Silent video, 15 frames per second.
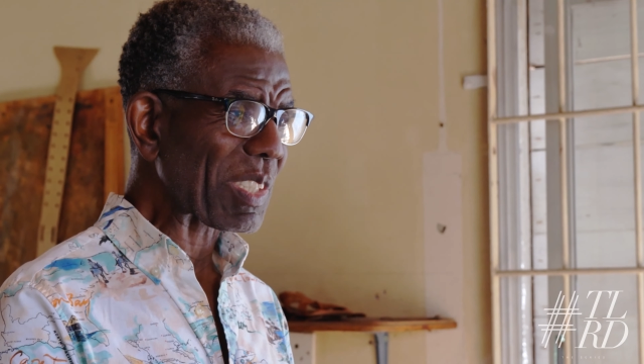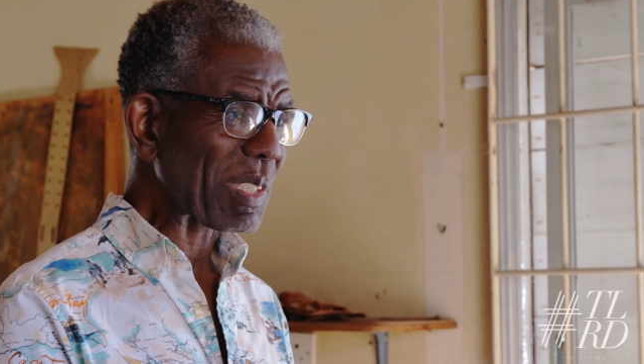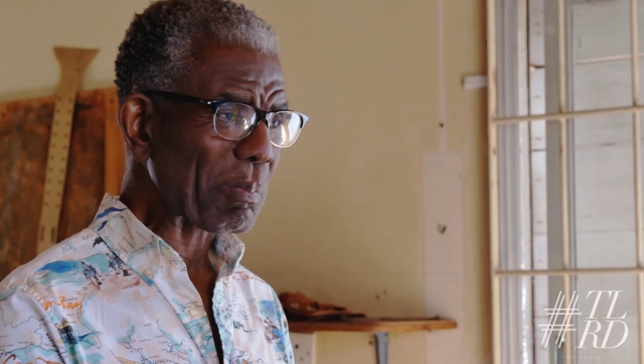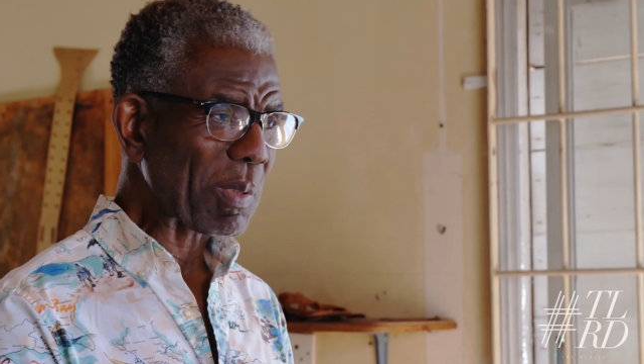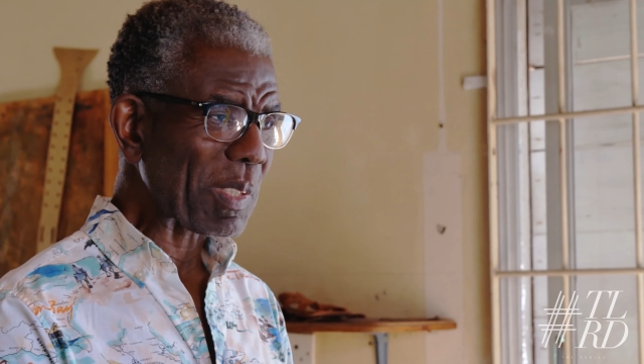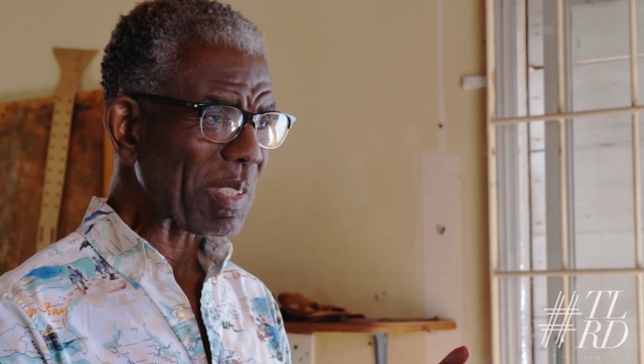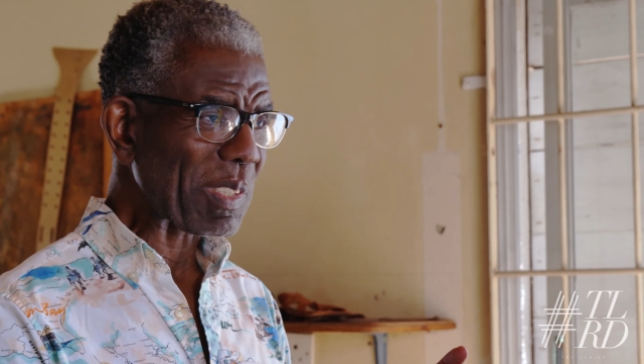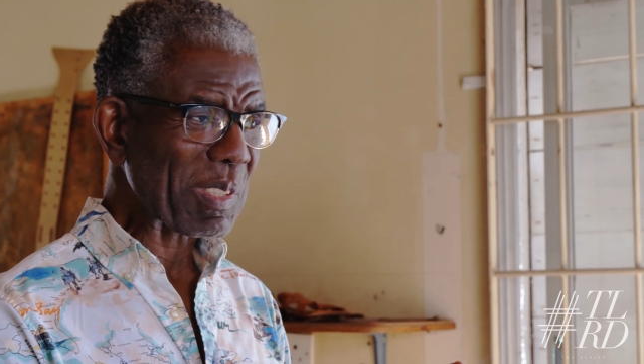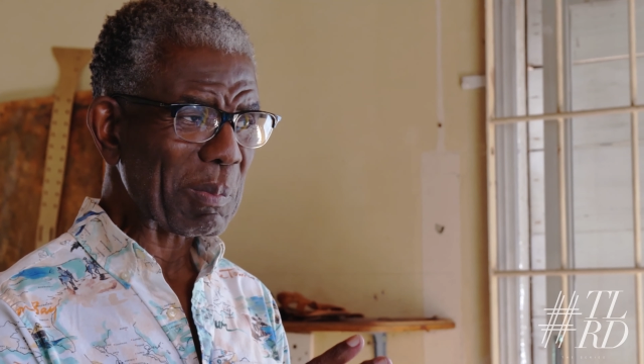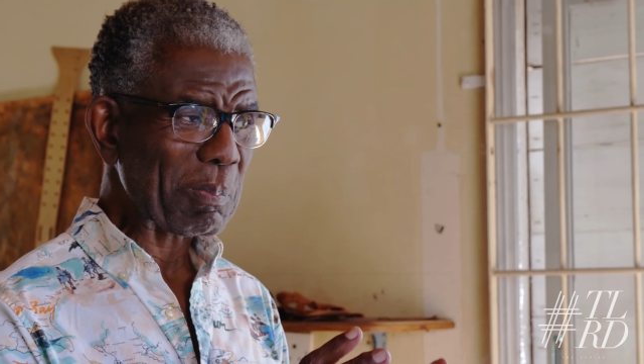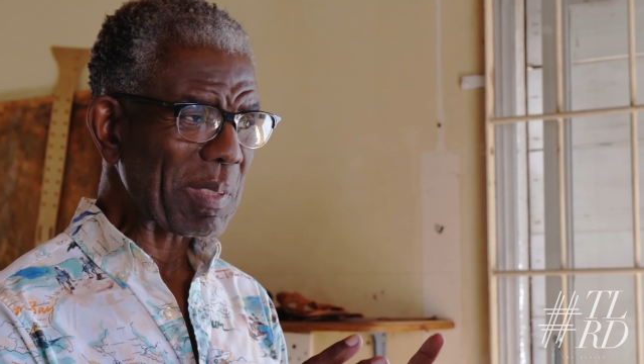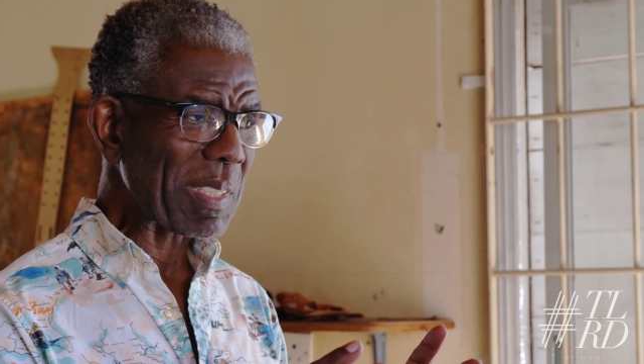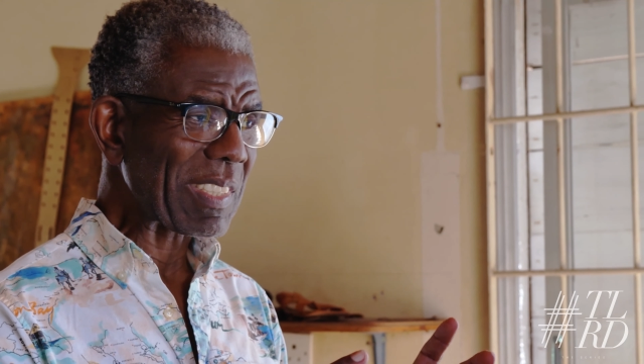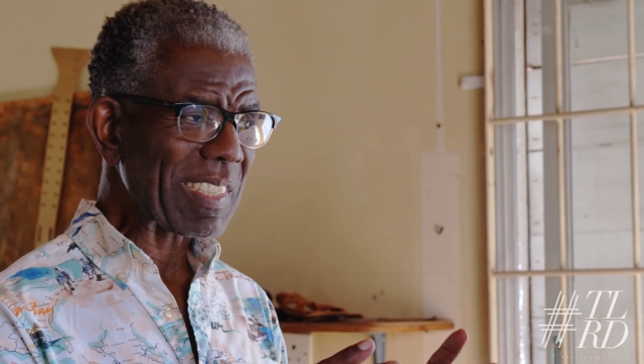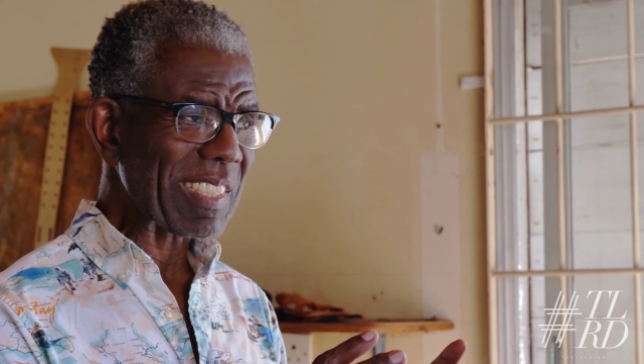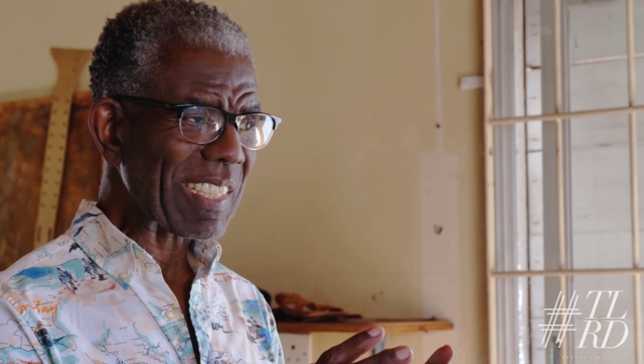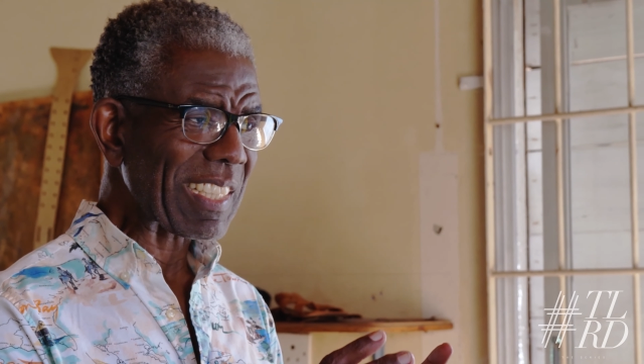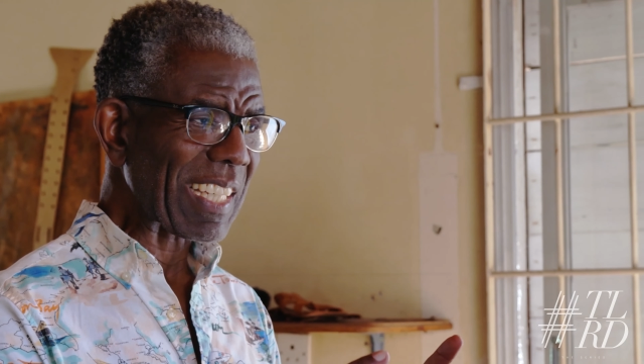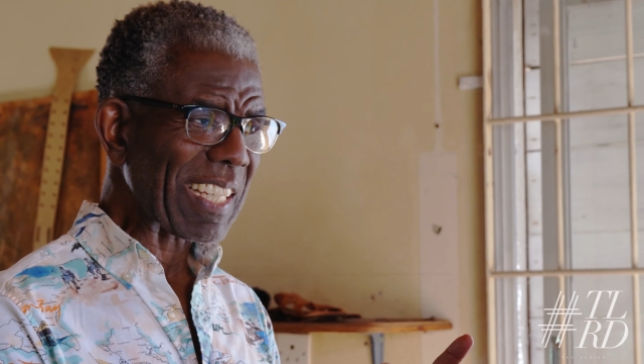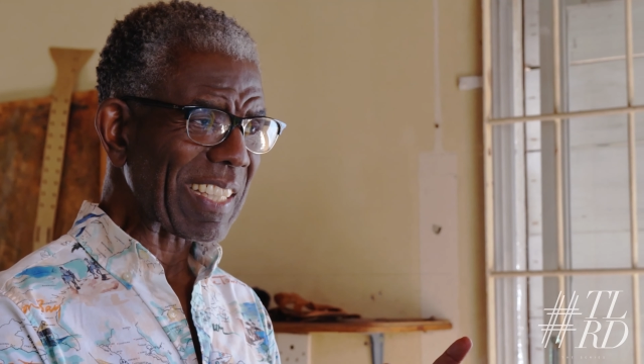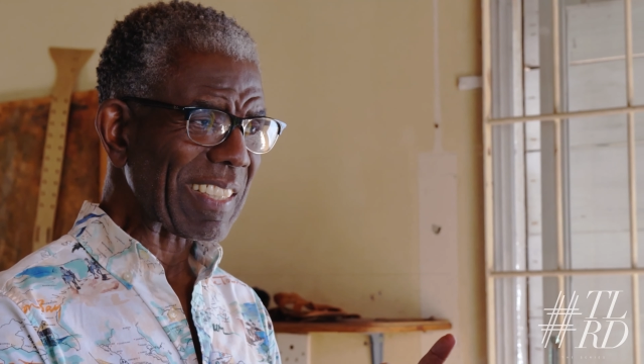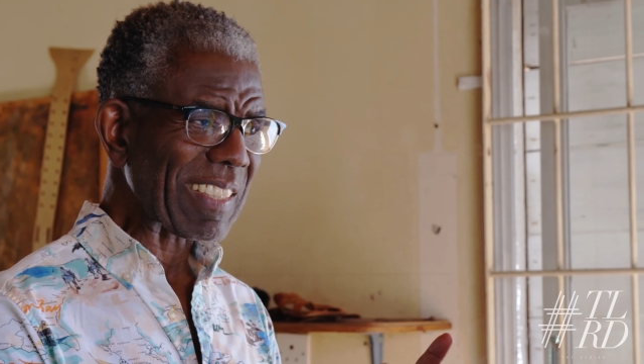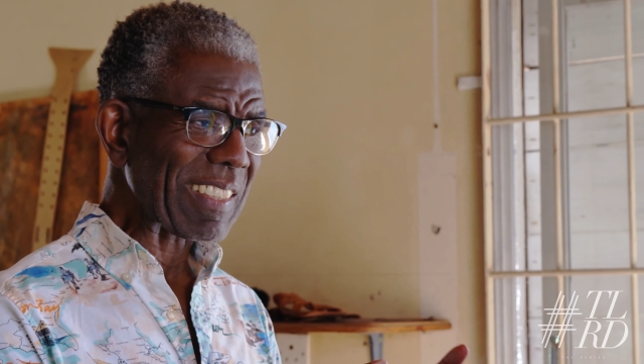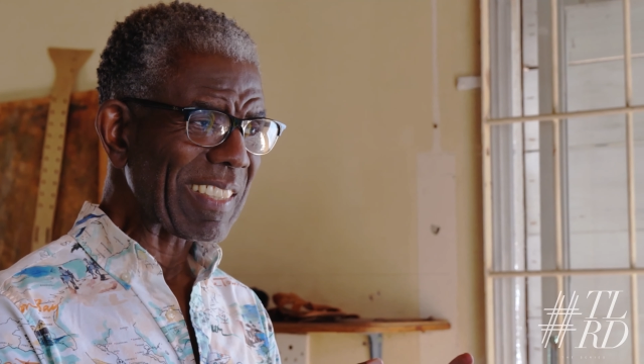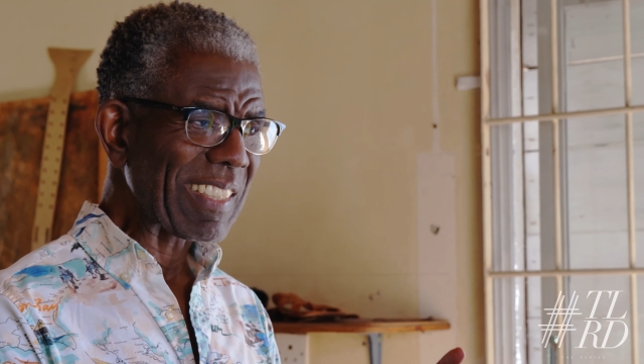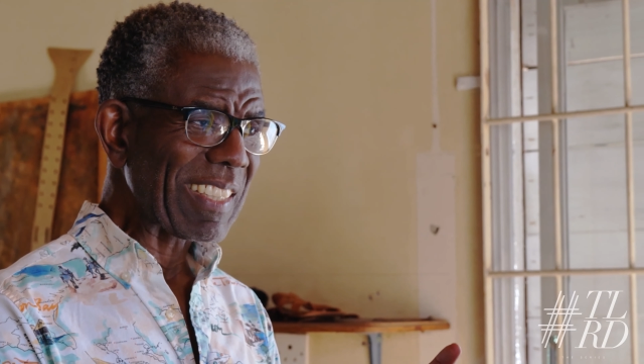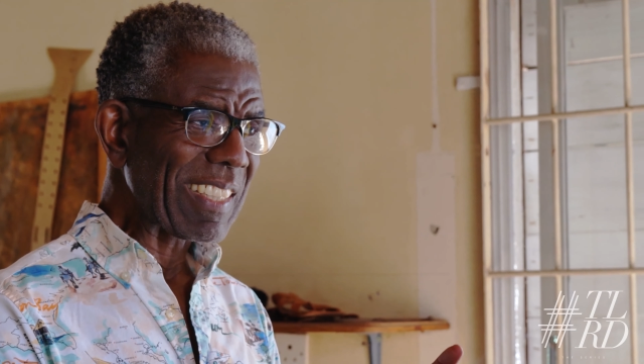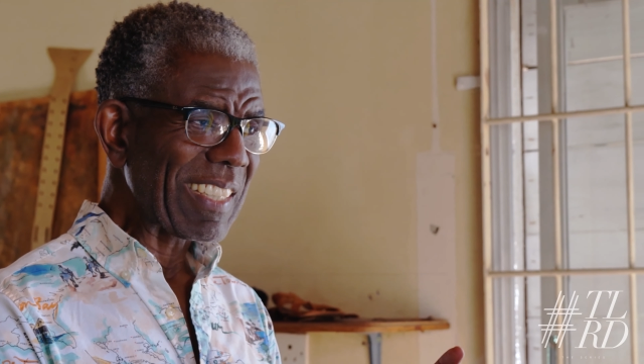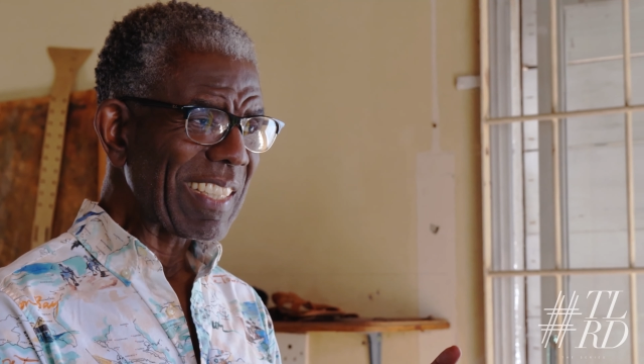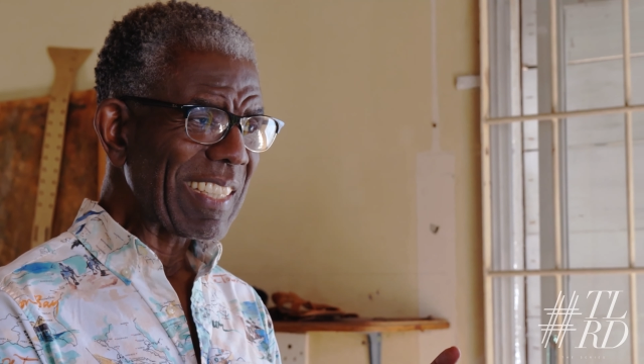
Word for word: Just putting this piece together. Yeah.